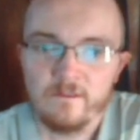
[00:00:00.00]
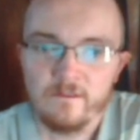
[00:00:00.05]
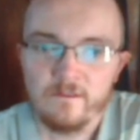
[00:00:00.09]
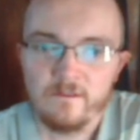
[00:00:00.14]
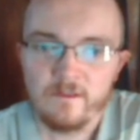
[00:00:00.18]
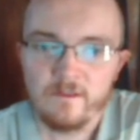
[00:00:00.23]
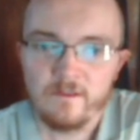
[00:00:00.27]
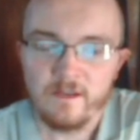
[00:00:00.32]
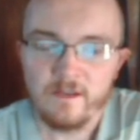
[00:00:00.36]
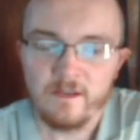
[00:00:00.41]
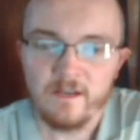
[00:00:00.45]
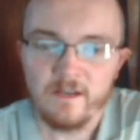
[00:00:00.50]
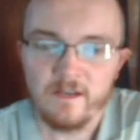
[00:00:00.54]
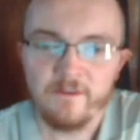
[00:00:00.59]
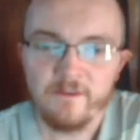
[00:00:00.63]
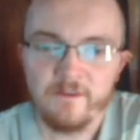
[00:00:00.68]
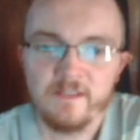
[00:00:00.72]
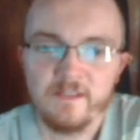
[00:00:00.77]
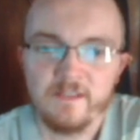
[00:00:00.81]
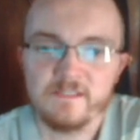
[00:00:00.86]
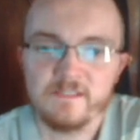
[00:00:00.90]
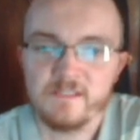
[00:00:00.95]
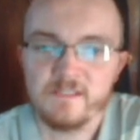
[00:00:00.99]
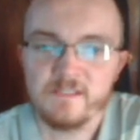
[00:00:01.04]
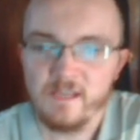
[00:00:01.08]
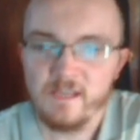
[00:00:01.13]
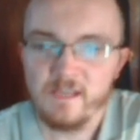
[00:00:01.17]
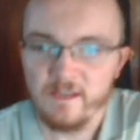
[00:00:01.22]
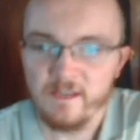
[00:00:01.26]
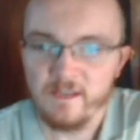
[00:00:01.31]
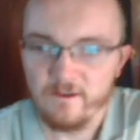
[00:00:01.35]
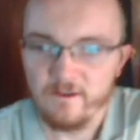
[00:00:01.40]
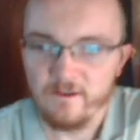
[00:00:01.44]
Okay, now he gets his
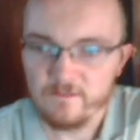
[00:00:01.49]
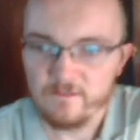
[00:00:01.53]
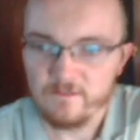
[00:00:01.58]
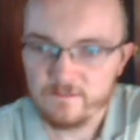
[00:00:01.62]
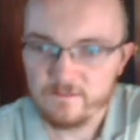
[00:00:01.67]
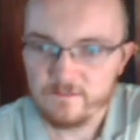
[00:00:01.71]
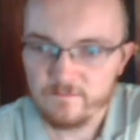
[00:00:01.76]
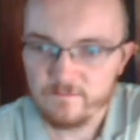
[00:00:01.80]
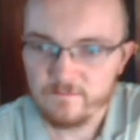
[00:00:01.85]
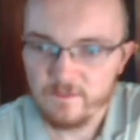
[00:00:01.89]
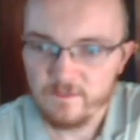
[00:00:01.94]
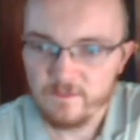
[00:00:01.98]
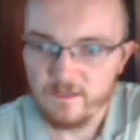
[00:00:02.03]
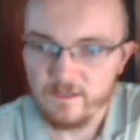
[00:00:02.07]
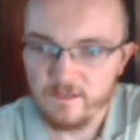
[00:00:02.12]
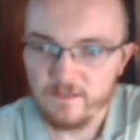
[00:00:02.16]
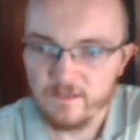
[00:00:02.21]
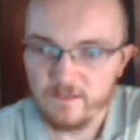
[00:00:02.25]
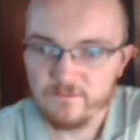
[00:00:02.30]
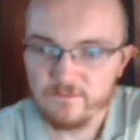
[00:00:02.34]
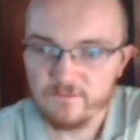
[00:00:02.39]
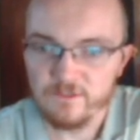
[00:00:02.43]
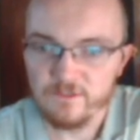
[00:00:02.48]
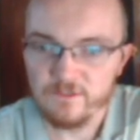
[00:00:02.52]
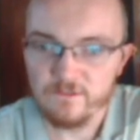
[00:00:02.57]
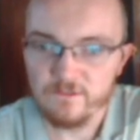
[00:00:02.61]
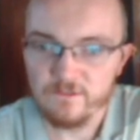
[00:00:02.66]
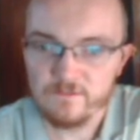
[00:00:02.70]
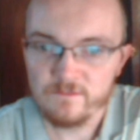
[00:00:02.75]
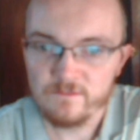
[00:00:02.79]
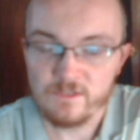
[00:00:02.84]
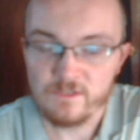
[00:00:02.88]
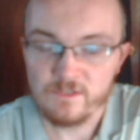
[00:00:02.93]
king out, king f2.
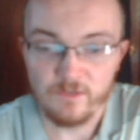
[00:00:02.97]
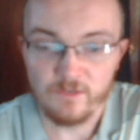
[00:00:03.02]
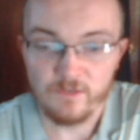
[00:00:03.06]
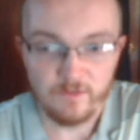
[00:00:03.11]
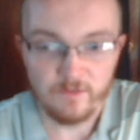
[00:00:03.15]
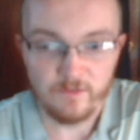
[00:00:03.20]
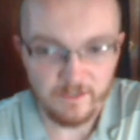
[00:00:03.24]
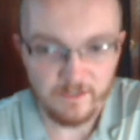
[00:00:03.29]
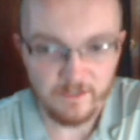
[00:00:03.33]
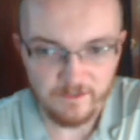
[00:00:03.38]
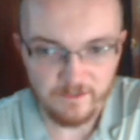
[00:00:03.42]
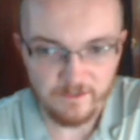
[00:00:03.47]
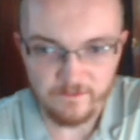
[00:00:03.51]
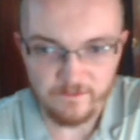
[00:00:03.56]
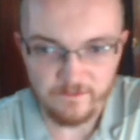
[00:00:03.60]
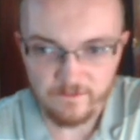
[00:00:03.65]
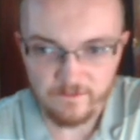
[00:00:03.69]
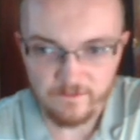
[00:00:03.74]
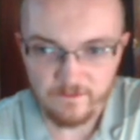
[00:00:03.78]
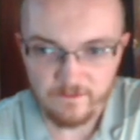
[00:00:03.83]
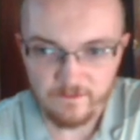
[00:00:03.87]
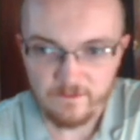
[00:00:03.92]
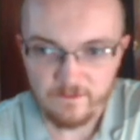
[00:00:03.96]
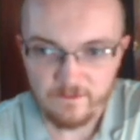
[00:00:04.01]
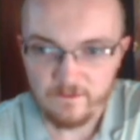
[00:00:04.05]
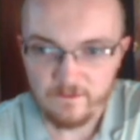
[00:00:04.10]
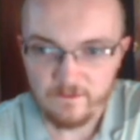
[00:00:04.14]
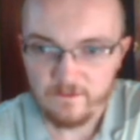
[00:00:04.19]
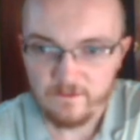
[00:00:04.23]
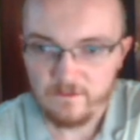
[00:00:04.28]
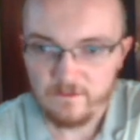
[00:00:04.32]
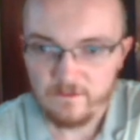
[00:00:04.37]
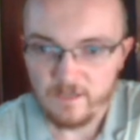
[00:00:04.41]
So what do?
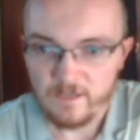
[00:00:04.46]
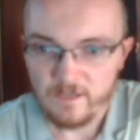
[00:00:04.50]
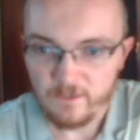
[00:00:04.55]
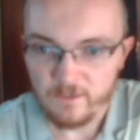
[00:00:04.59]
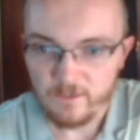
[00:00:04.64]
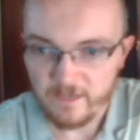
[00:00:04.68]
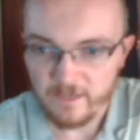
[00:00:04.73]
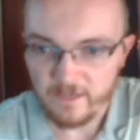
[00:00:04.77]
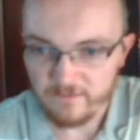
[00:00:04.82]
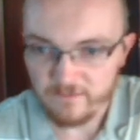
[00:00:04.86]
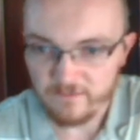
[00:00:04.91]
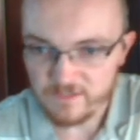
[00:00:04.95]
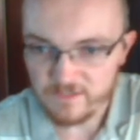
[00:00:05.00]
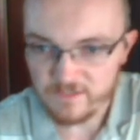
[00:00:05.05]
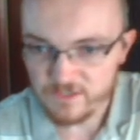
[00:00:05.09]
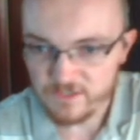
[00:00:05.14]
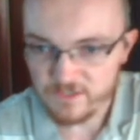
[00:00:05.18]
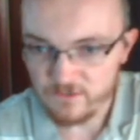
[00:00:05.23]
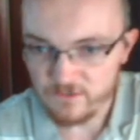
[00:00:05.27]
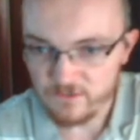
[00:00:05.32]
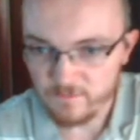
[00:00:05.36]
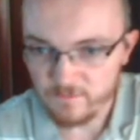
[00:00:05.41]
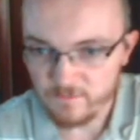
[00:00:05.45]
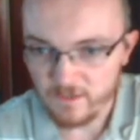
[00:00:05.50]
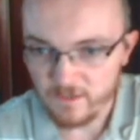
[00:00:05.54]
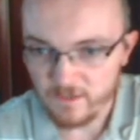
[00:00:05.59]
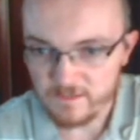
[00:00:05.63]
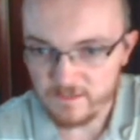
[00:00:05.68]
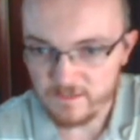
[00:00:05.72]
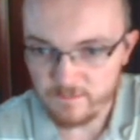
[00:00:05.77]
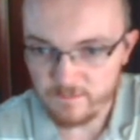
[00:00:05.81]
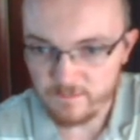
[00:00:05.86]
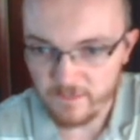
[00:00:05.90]
Now I have these two
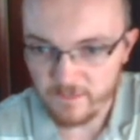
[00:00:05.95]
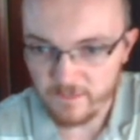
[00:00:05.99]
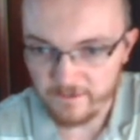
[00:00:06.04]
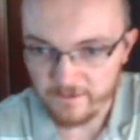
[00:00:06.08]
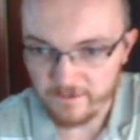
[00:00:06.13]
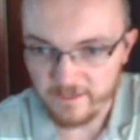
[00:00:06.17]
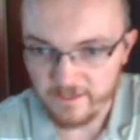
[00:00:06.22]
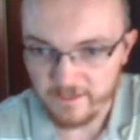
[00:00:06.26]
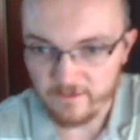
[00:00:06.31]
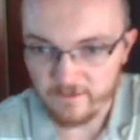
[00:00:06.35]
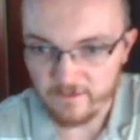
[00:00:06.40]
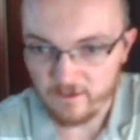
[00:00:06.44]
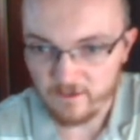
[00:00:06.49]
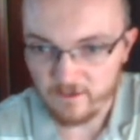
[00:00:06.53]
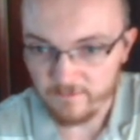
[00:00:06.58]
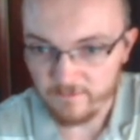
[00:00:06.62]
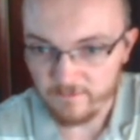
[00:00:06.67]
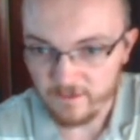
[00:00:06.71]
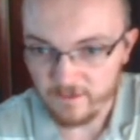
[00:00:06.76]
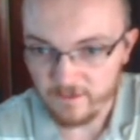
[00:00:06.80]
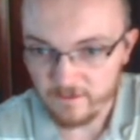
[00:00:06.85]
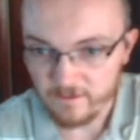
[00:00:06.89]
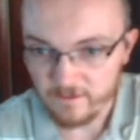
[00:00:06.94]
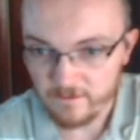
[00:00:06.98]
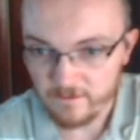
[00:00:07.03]
pawns bearing down on me.